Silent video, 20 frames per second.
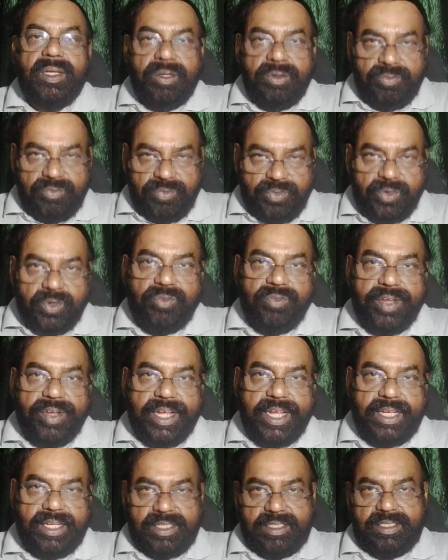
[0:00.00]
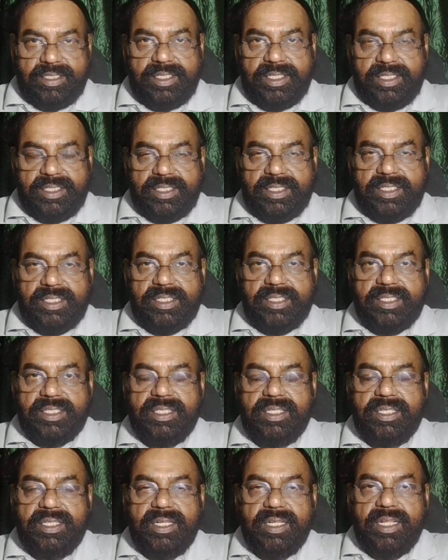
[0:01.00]
for various reasons.
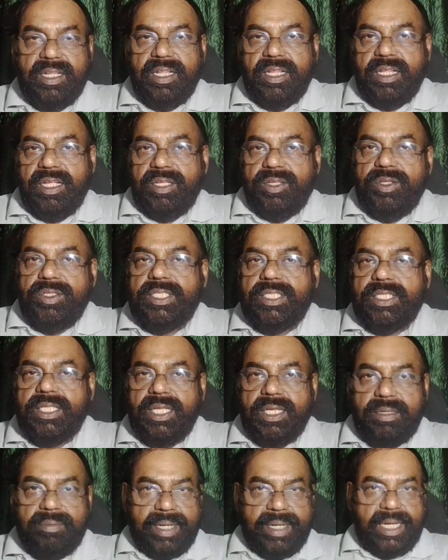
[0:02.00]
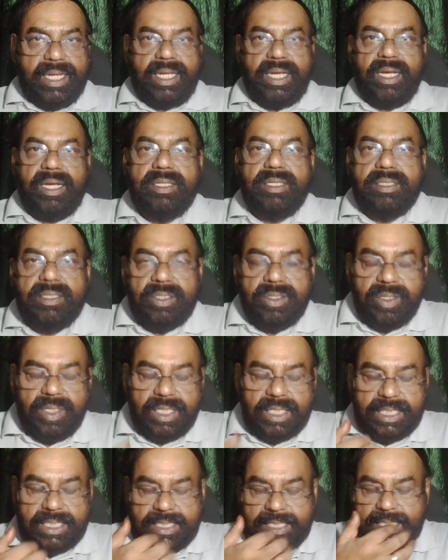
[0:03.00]
You see, the America,
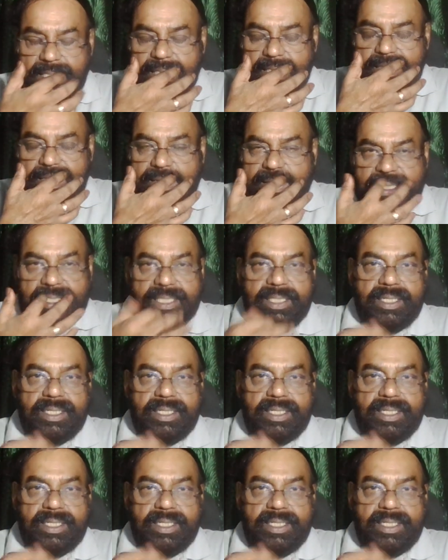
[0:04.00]
United States,